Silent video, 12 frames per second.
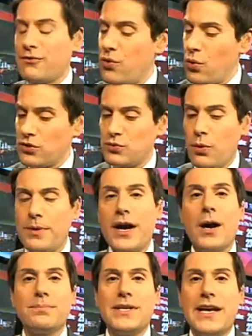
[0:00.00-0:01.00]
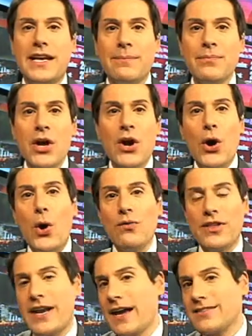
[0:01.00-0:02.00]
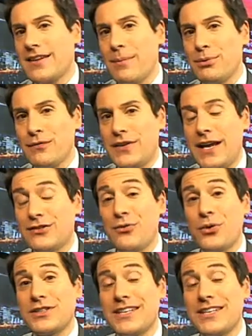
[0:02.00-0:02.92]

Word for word: Of course, we'll be updating over the next couple of days. For